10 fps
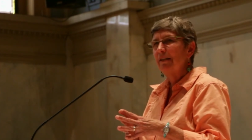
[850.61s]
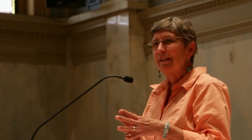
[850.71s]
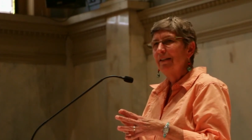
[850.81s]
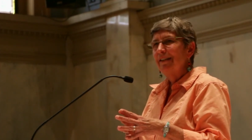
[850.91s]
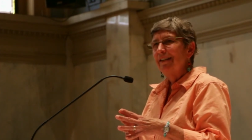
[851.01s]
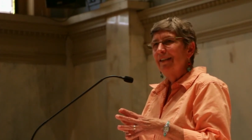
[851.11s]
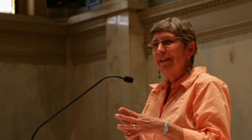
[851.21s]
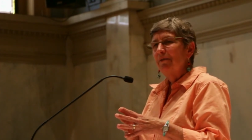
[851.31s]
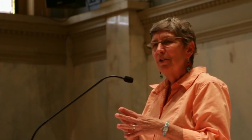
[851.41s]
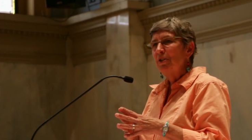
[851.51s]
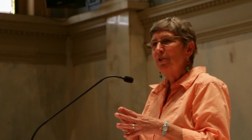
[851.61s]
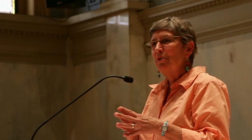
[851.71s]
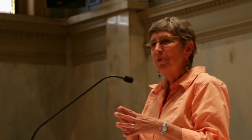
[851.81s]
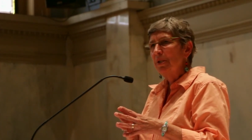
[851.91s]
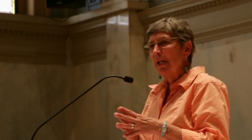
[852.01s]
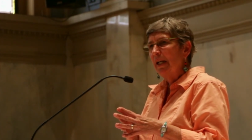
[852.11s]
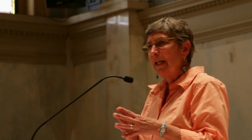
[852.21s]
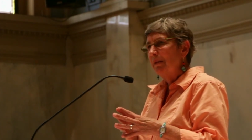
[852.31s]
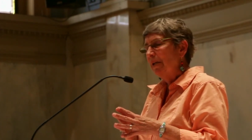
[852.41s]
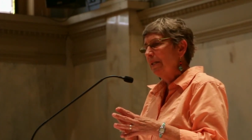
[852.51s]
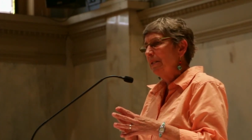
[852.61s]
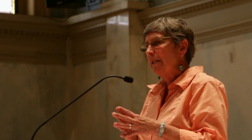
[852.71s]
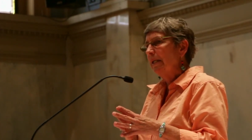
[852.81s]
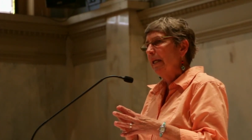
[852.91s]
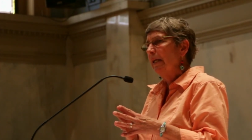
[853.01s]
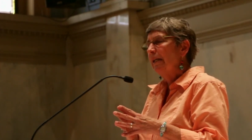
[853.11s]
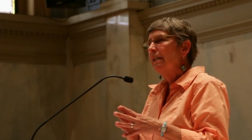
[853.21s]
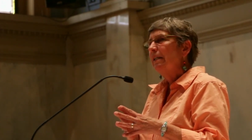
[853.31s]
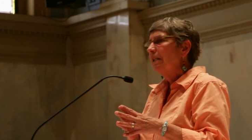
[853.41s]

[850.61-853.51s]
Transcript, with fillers: It was a new study, big study,